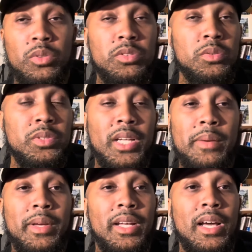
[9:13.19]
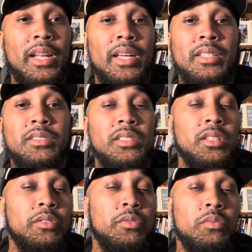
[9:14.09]
As soon as he got back out there, he
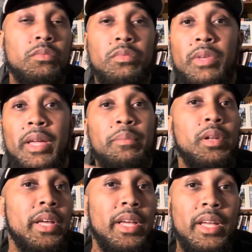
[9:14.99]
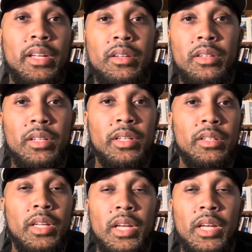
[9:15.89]
still ain't played and, and